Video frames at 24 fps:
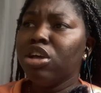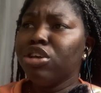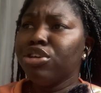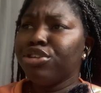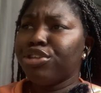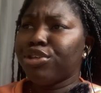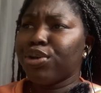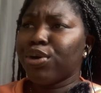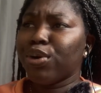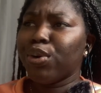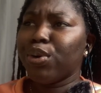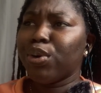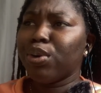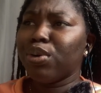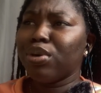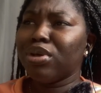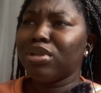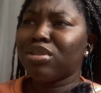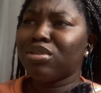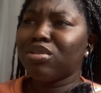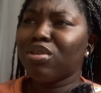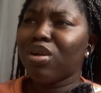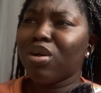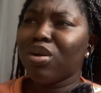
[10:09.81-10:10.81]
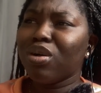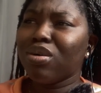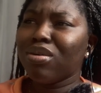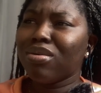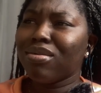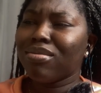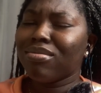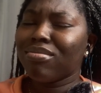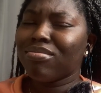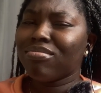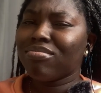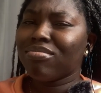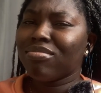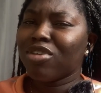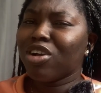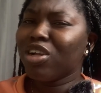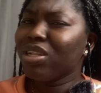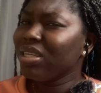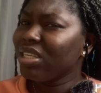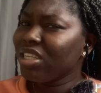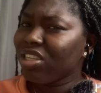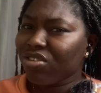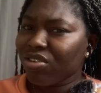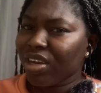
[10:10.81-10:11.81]
So it's not
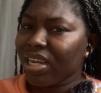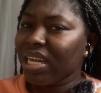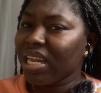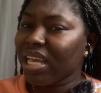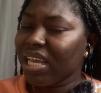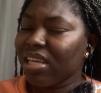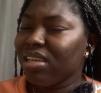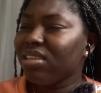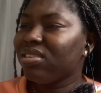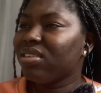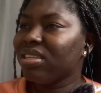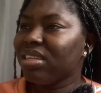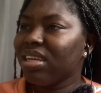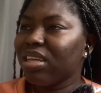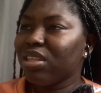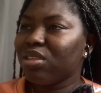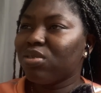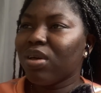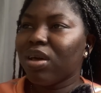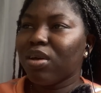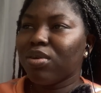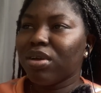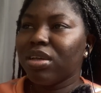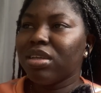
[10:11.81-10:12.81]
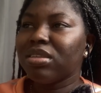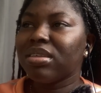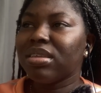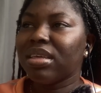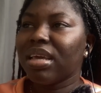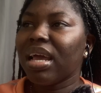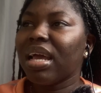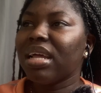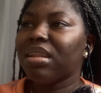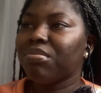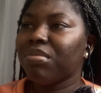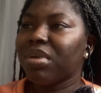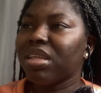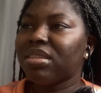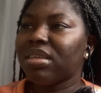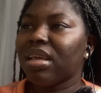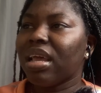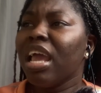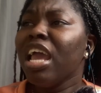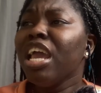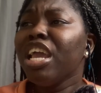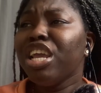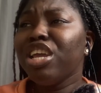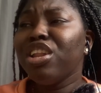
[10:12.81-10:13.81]
only straight A students who are going to get
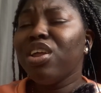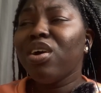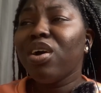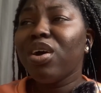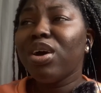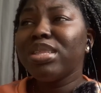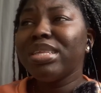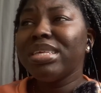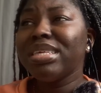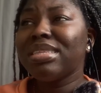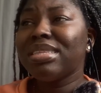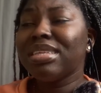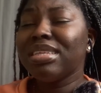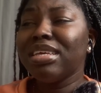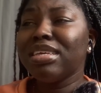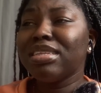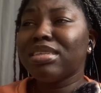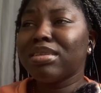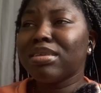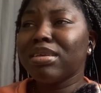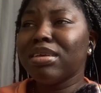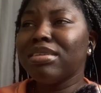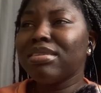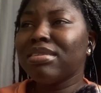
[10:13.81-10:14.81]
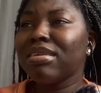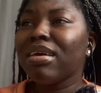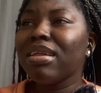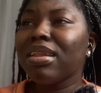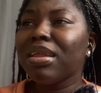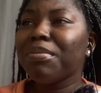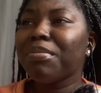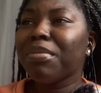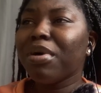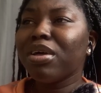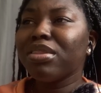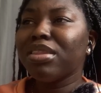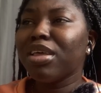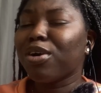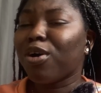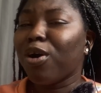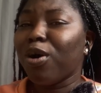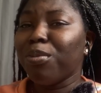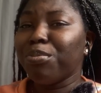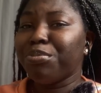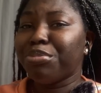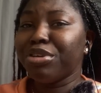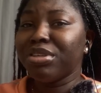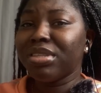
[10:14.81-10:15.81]
admitted. You know, all this is, it's all about the
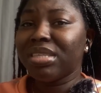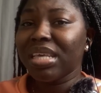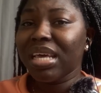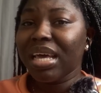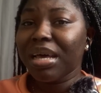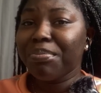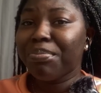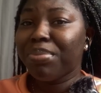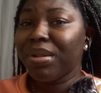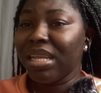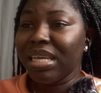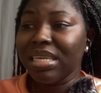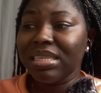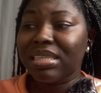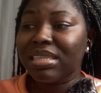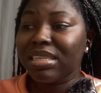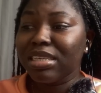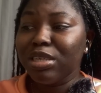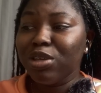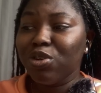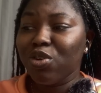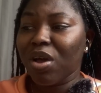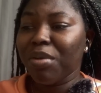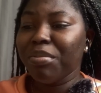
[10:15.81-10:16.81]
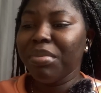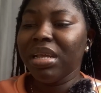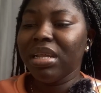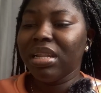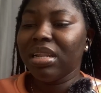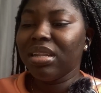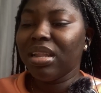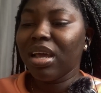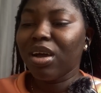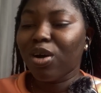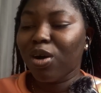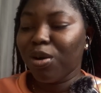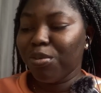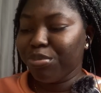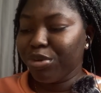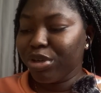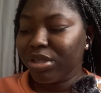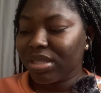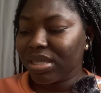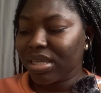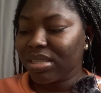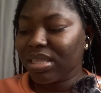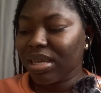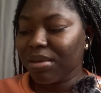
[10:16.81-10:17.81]
computer placing you. I mean, the
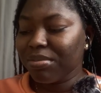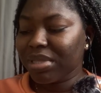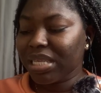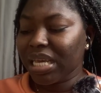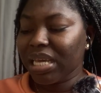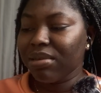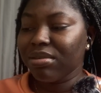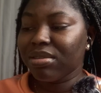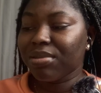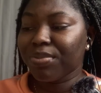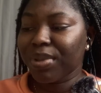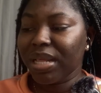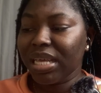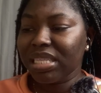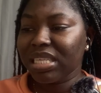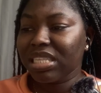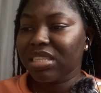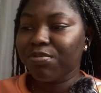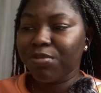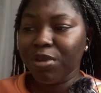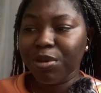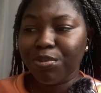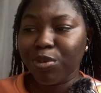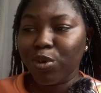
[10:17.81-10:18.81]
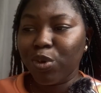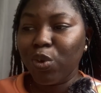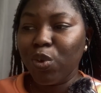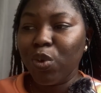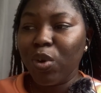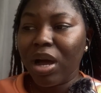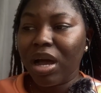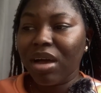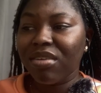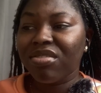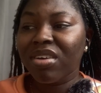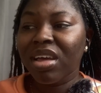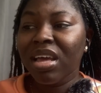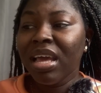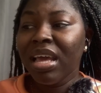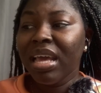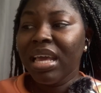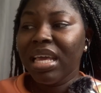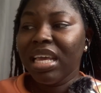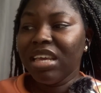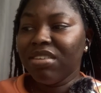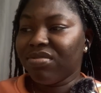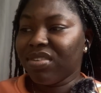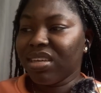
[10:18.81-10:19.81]
computer sometimes places people who have
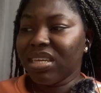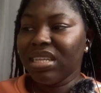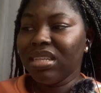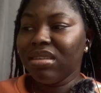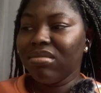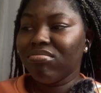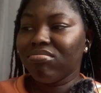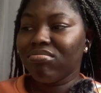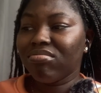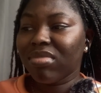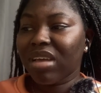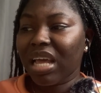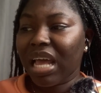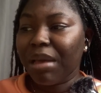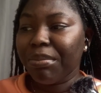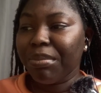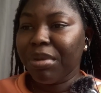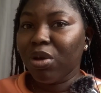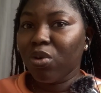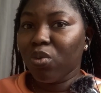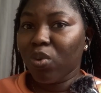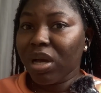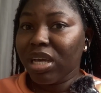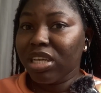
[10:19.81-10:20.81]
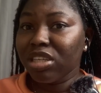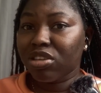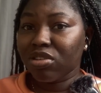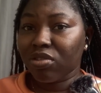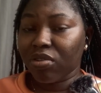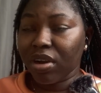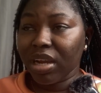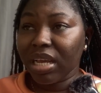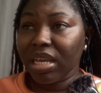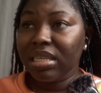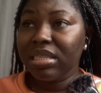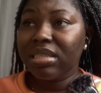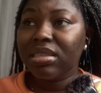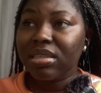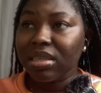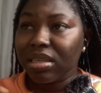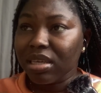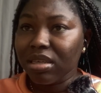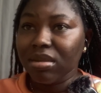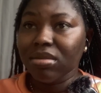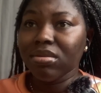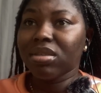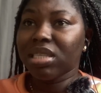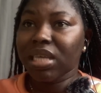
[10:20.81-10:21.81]
even, I mean, worse grades
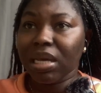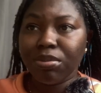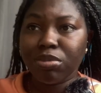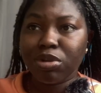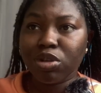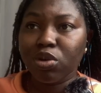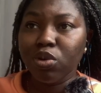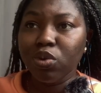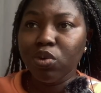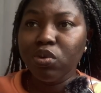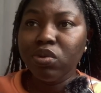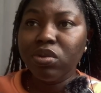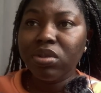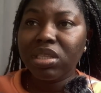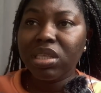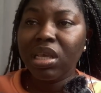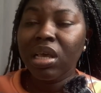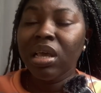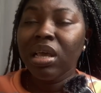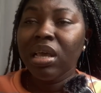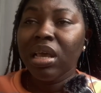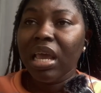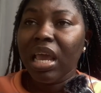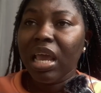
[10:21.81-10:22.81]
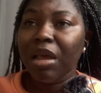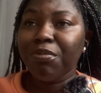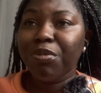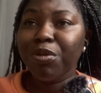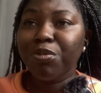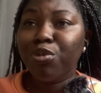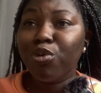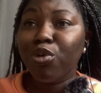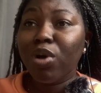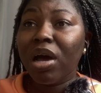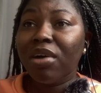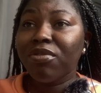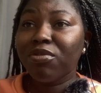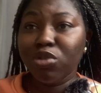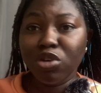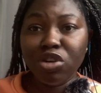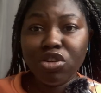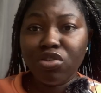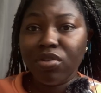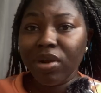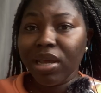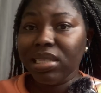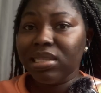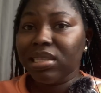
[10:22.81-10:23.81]
in some schools, and people who have
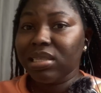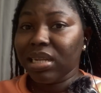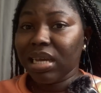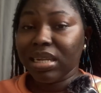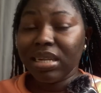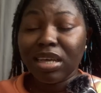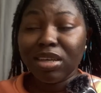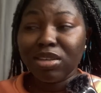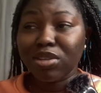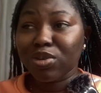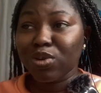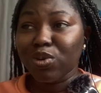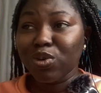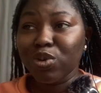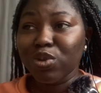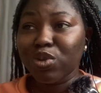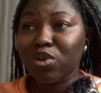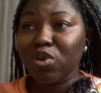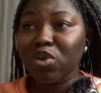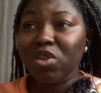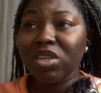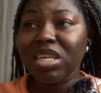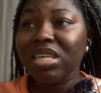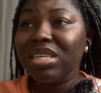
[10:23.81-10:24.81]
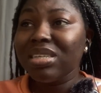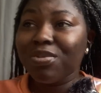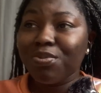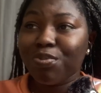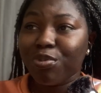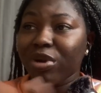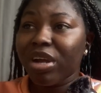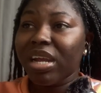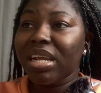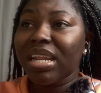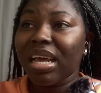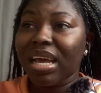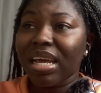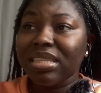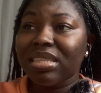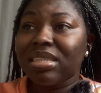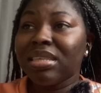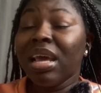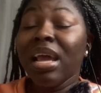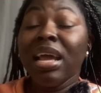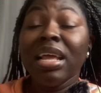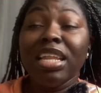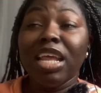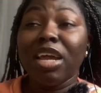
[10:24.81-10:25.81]
good grades in other schools. So just pray that
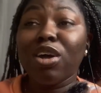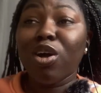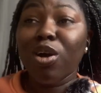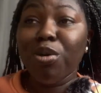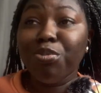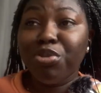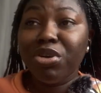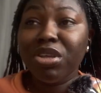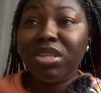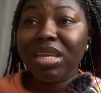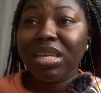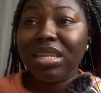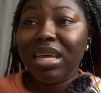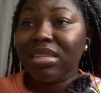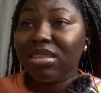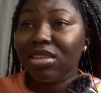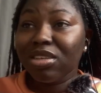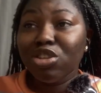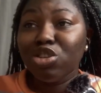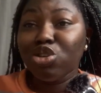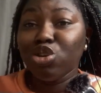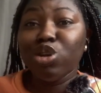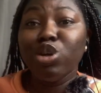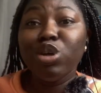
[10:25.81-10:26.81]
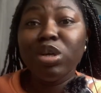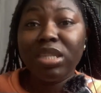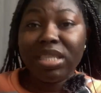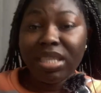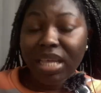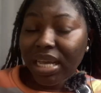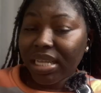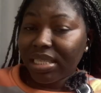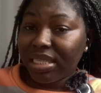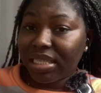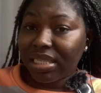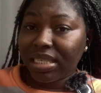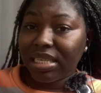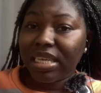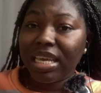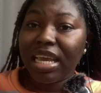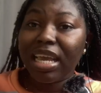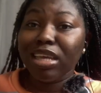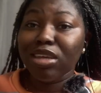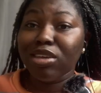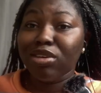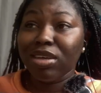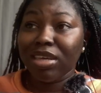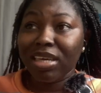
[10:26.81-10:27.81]
the computer doesn't do you dirty
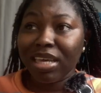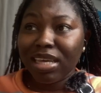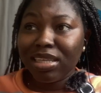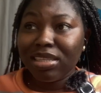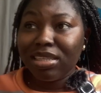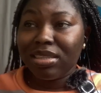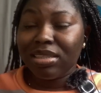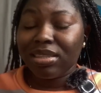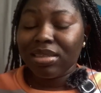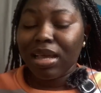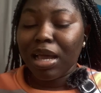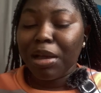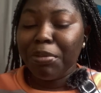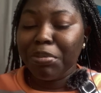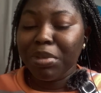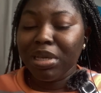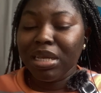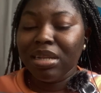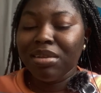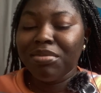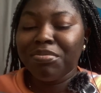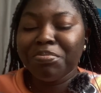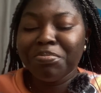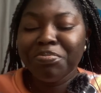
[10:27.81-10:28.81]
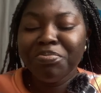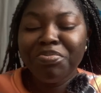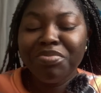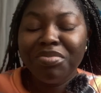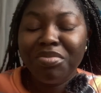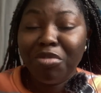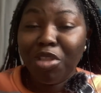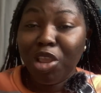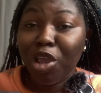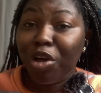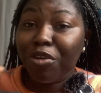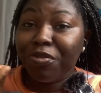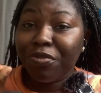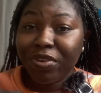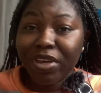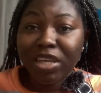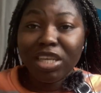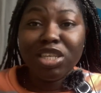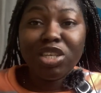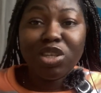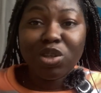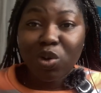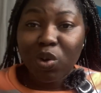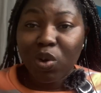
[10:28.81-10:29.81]
and you get, I mean, your
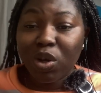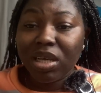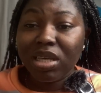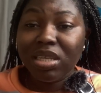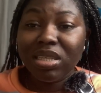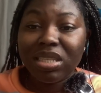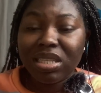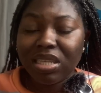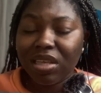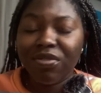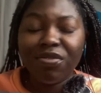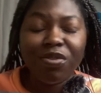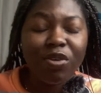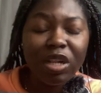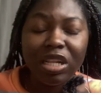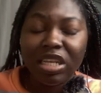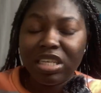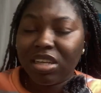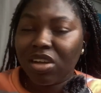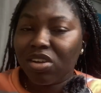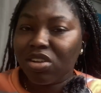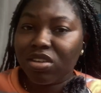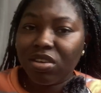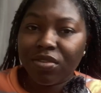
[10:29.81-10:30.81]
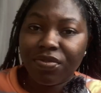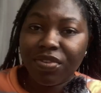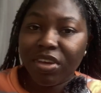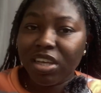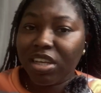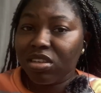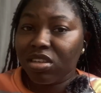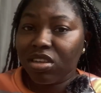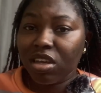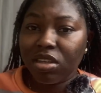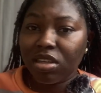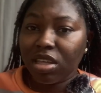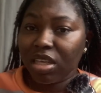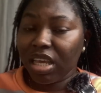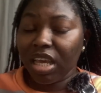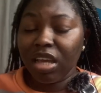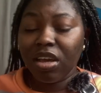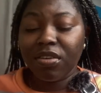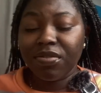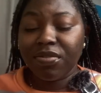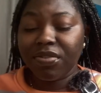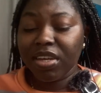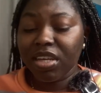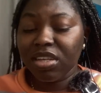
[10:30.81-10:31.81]
first choice. If Holy Child is your first choice, you get
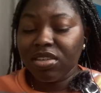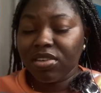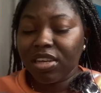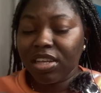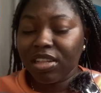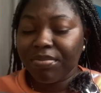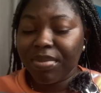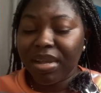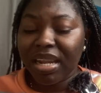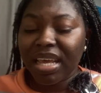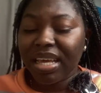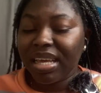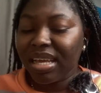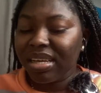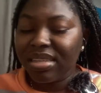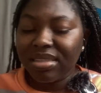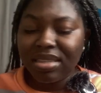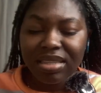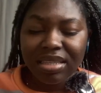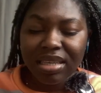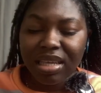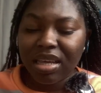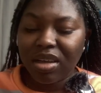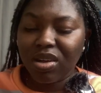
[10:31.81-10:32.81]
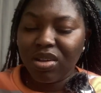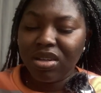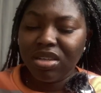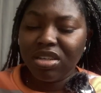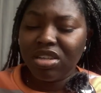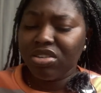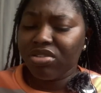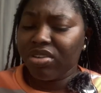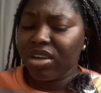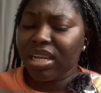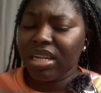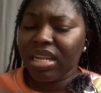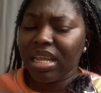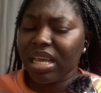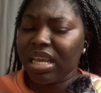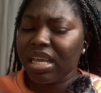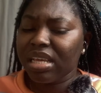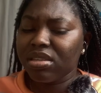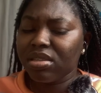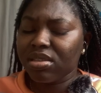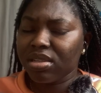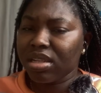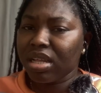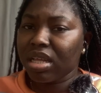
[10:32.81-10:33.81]
your first choice. But I can't say only straight A
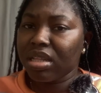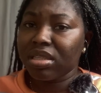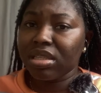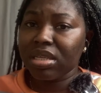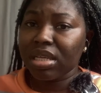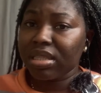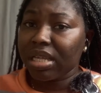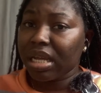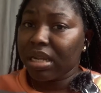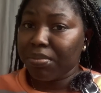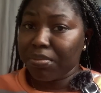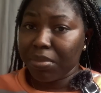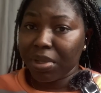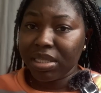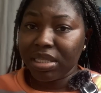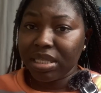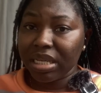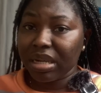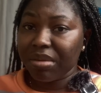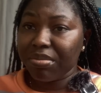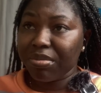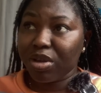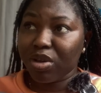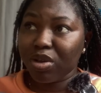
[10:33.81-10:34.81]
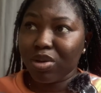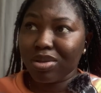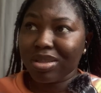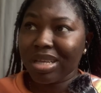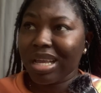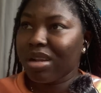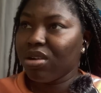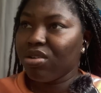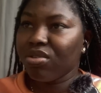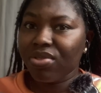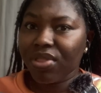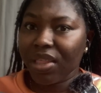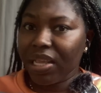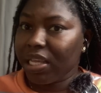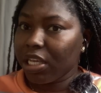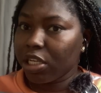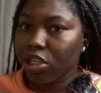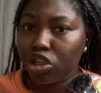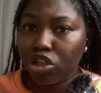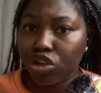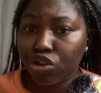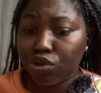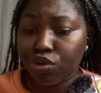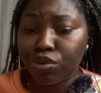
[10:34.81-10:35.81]
students get admitted, because I don't think it's true.